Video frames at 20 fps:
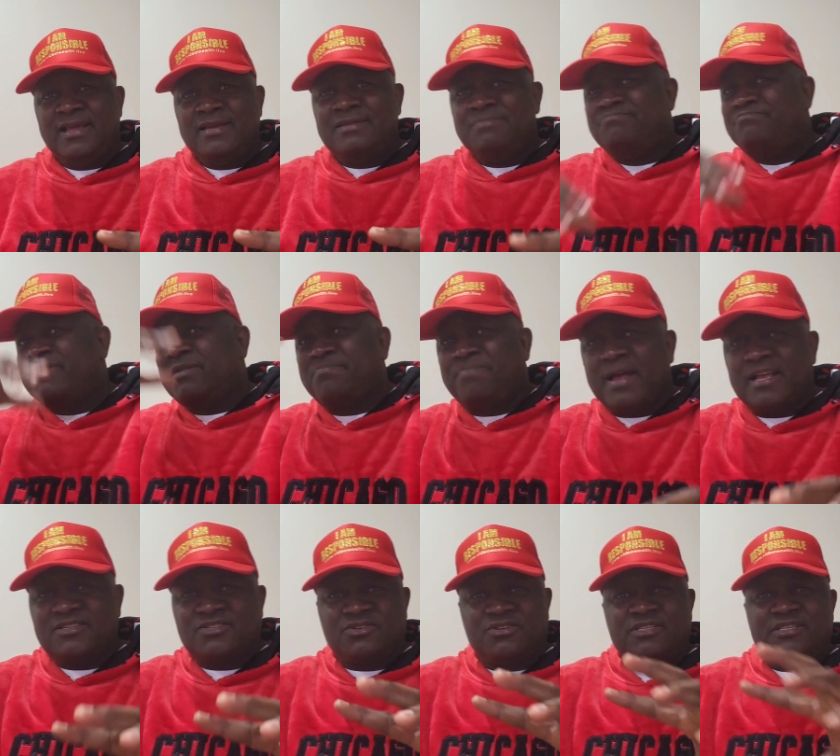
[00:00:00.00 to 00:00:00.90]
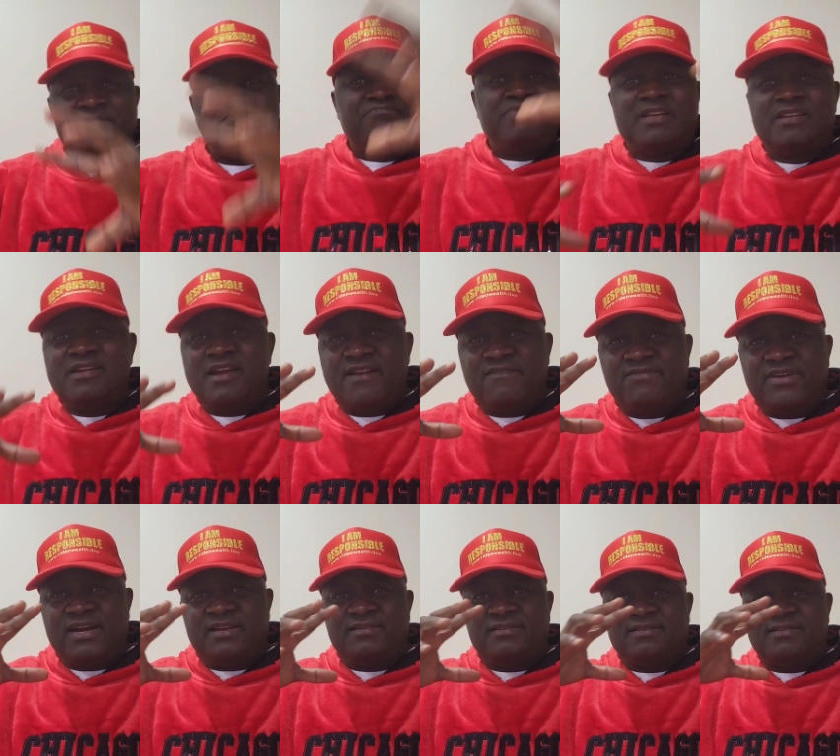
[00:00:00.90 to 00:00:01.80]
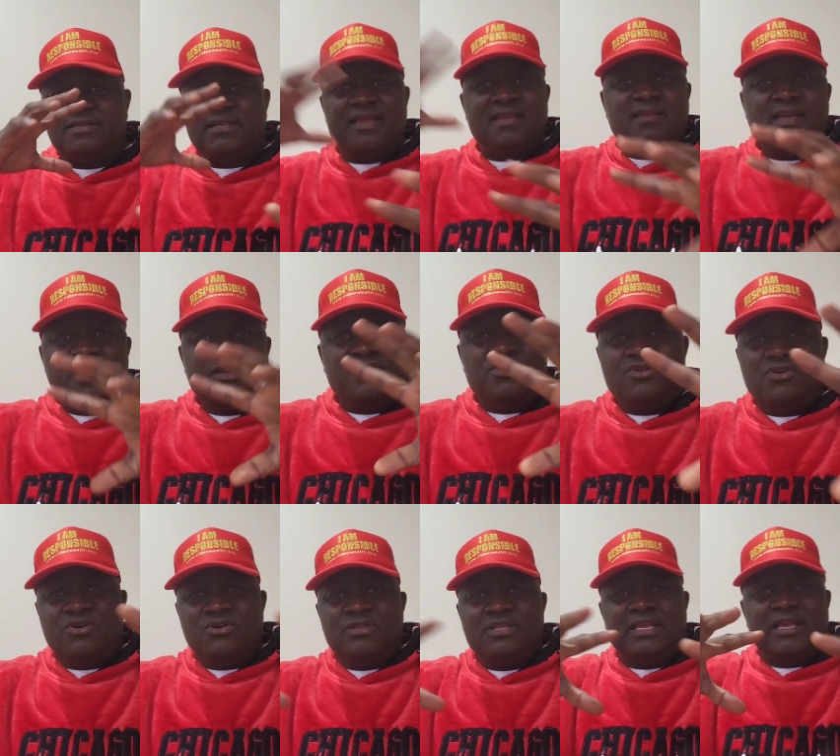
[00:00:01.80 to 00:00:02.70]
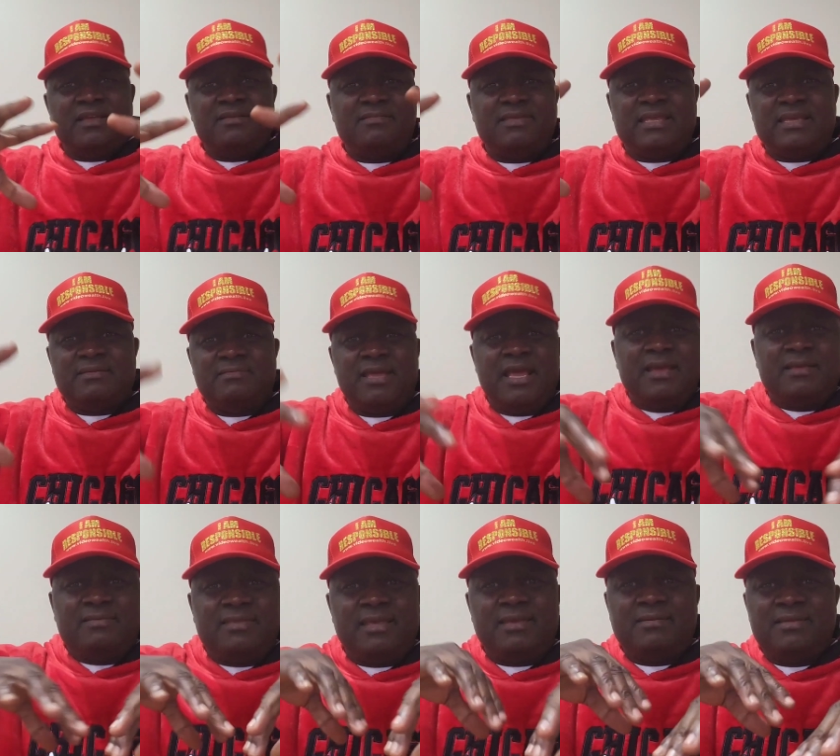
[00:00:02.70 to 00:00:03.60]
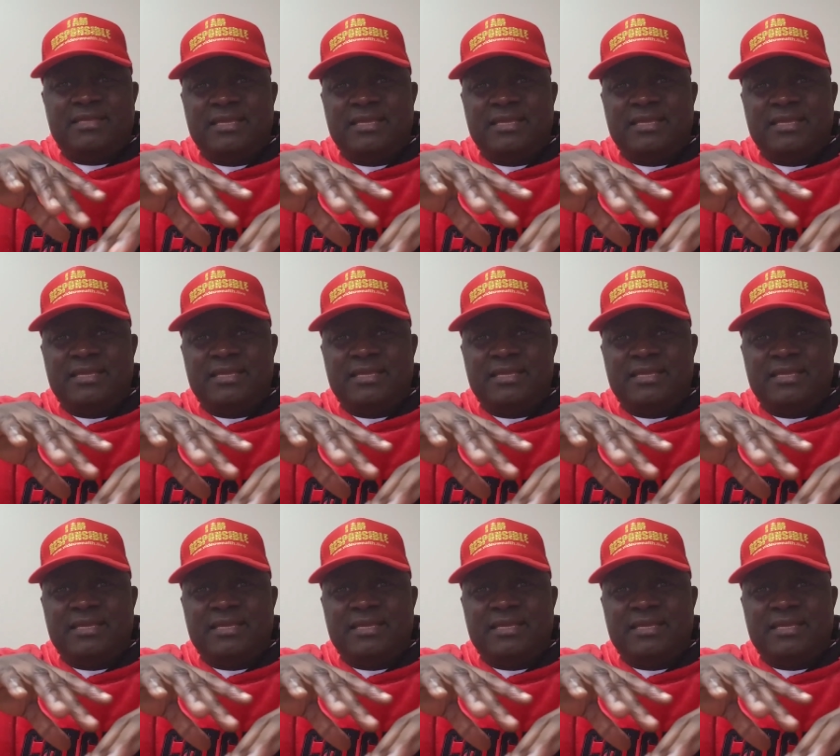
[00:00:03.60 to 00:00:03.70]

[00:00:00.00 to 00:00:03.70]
the big pastors, the big reverends, the you know the the the,